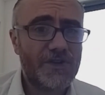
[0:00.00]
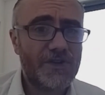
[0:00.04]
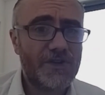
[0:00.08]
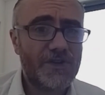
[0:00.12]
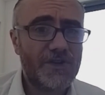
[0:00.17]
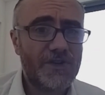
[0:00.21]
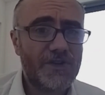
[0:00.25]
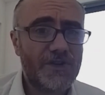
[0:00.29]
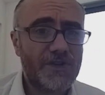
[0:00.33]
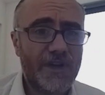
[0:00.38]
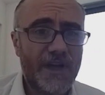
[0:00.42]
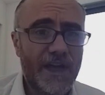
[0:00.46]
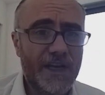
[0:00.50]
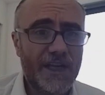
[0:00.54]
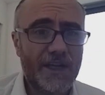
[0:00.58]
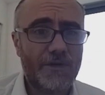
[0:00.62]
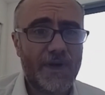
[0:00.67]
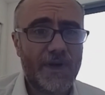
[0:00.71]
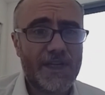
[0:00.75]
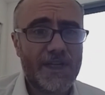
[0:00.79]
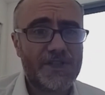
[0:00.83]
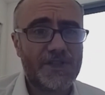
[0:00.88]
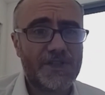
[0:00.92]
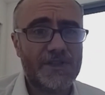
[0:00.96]
Obviously, this
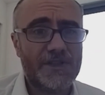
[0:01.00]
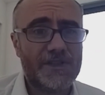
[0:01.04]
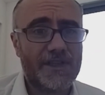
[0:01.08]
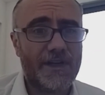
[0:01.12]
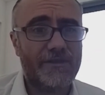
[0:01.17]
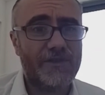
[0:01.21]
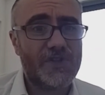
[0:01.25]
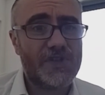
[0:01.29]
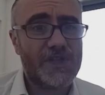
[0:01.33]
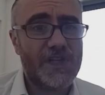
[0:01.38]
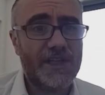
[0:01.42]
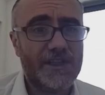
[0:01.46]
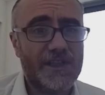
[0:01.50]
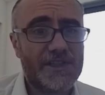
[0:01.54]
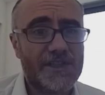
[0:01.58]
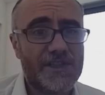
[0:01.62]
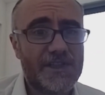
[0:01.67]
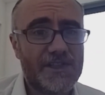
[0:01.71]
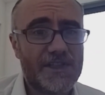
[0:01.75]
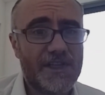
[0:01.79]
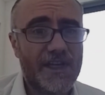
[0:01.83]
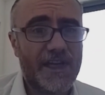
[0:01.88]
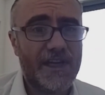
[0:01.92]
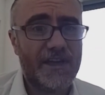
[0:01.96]
is a
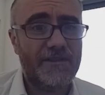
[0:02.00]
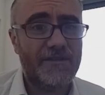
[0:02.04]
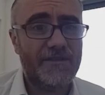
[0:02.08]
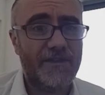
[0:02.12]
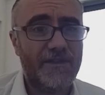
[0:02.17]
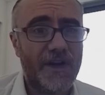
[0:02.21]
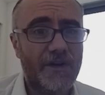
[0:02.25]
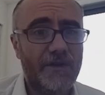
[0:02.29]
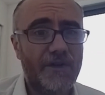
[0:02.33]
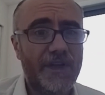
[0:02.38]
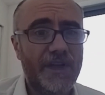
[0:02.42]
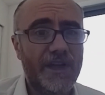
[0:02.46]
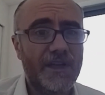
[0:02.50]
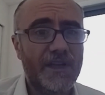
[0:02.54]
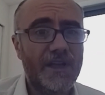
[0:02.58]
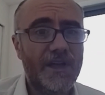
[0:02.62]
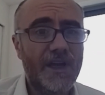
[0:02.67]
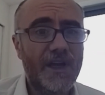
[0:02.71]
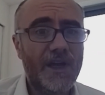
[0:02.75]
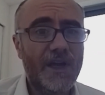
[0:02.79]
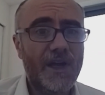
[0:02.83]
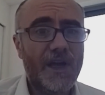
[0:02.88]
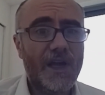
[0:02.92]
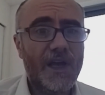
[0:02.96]
very
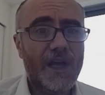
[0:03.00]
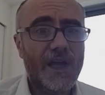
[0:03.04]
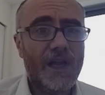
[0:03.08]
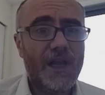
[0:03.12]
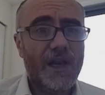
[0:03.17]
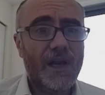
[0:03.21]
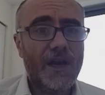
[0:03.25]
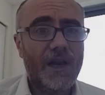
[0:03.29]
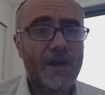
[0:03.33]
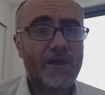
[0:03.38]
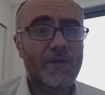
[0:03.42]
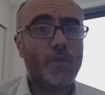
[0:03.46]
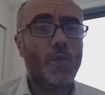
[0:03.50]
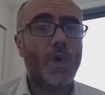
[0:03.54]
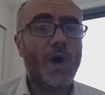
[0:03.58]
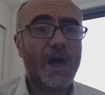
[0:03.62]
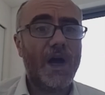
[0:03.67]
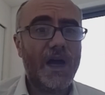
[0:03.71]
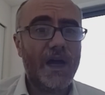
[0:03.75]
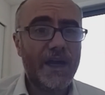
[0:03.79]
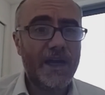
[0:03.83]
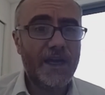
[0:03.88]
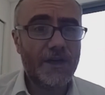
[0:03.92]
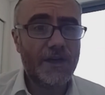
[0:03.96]
wide range
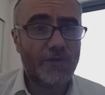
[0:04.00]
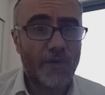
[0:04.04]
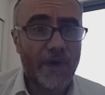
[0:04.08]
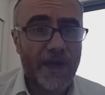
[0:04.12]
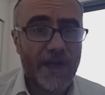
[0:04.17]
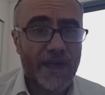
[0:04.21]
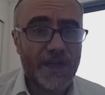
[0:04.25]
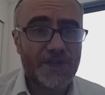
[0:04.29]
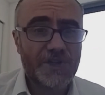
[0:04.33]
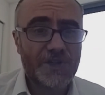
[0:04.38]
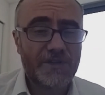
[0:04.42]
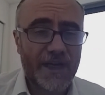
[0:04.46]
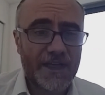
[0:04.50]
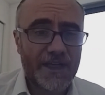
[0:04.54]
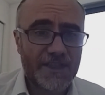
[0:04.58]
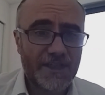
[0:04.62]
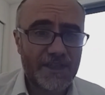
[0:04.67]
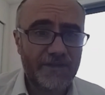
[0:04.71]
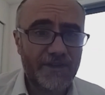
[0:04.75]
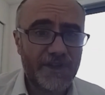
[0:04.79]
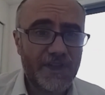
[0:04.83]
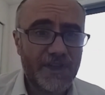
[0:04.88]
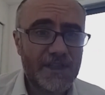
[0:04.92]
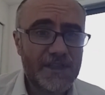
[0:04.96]
of activities,
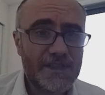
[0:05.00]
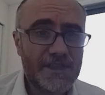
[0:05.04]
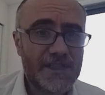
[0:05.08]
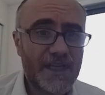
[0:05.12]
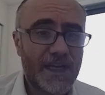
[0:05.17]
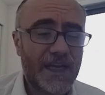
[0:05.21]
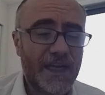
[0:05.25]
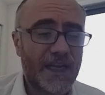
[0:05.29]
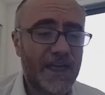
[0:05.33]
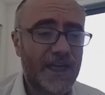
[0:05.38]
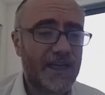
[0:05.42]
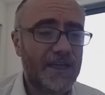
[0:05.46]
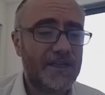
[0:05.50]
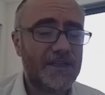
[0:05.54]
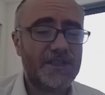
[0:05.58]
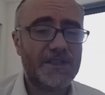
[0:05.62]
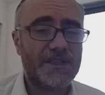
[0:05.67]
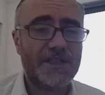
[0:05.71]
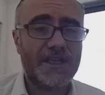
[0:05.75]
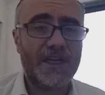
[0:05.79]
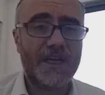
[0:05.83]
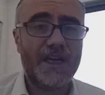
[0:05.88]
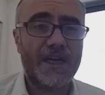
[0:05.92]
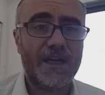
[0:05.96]
and uh,
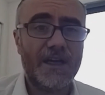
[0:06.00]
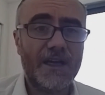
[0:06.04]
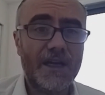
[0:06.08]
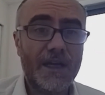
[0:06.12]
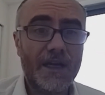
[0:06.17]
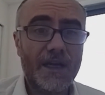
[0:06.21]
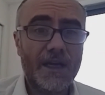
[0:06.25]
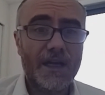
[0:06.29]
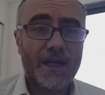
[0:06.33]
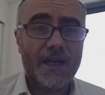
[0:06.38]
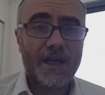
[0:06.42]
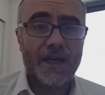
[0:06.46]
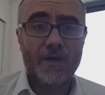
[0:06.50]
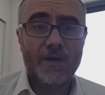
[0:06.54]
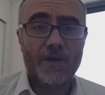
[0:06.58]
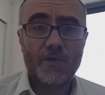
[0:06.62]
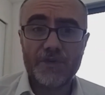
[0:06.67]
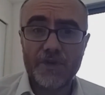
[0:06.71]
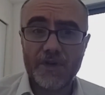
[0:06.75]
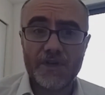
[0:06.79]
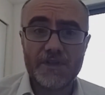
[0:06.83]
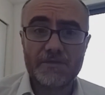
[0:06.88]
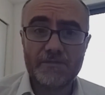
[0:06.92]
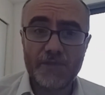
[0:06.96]
there's much
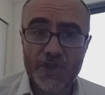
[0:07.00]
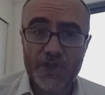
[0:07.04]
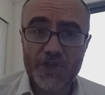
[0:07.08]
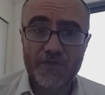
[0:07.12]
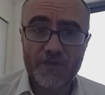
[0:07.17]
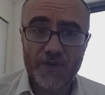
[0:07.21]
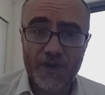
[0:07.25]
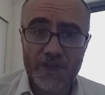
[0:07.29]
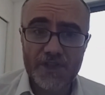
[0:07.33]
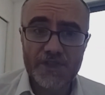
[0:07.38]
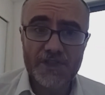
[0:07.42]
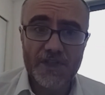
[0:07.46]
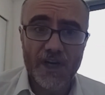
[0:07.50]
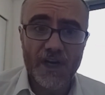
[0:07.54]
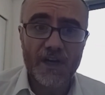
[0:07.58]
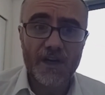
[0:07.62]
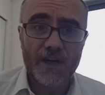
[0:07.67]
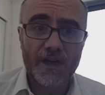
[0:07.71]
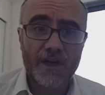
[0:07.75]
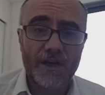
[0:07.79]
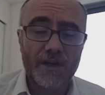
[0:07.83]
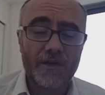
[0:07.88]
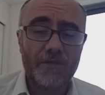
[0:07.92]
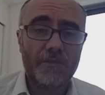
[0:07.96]
for us to learn,
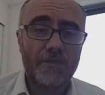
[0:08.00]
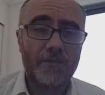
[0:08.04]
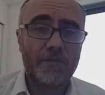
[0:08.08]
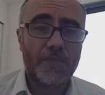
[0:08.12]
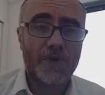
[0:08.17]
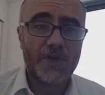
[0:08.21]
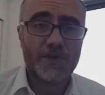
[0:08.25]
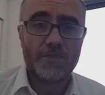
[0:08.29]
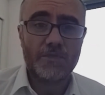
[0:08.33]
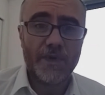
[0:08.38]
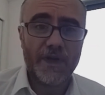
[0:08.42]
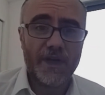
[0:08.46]
but we are also